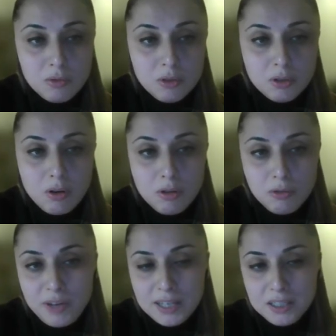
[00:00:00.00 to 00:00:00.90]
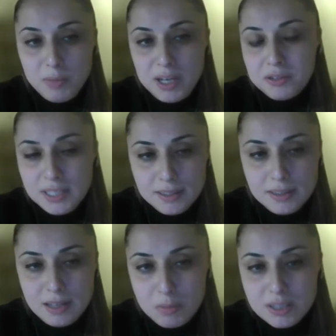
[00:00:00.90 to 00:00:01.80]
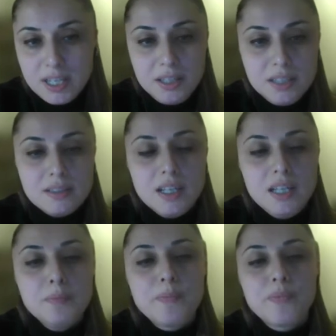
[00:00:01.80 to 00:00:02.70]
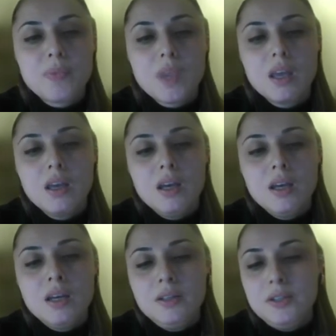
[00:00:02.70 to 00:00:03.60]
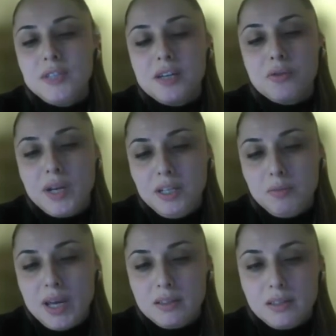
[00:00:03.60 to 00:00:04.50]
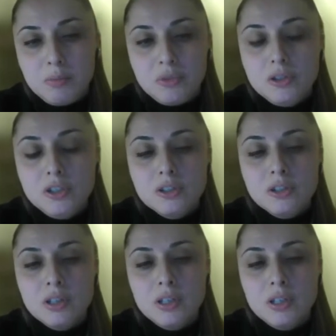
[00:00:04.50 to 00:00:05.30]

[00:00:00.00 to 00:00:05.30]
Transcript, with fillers: for all factor matrices simultaneously using gradient-based approach.